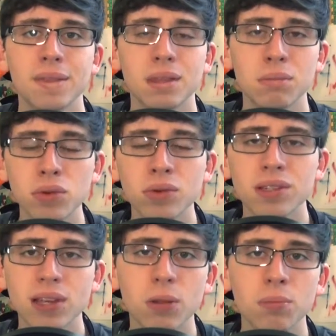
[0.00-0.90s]
The moon
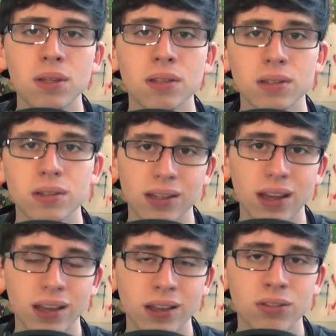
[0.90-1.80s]
is helpless.
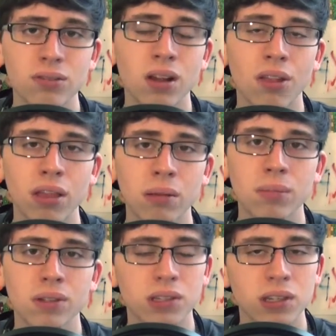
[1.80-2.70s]
It can do nothing
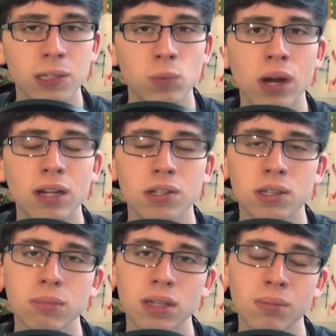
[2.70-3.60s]
but sit and watch
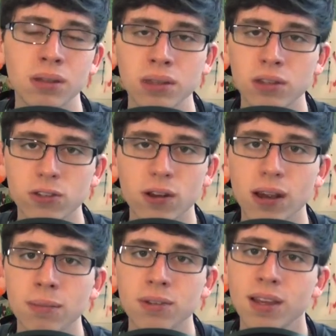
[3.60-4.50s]
him commit these
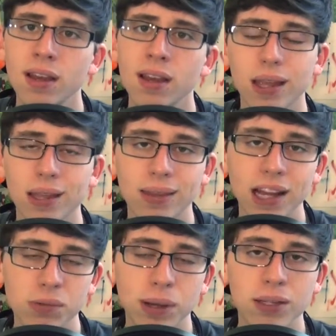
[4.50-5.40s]
crimes. And
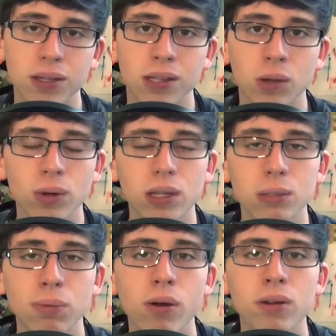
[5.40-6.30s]
that's basically what his
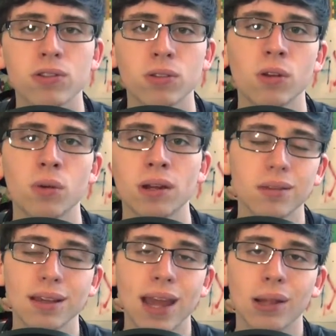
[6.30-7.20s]
opponents are doing.
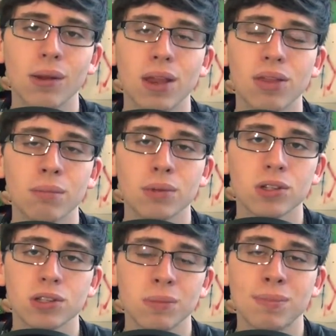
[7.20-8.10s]
They can't do anything but
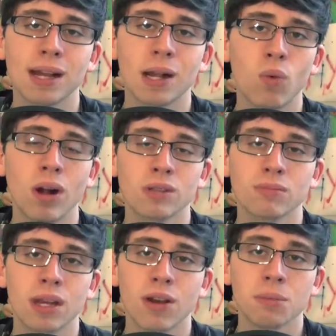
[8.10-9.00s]
just sit back and watch him
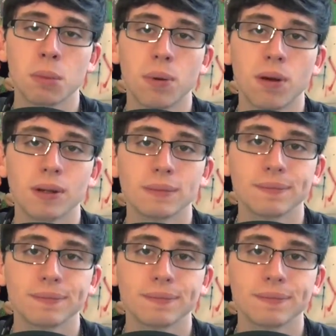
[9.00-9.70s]
tear them apart.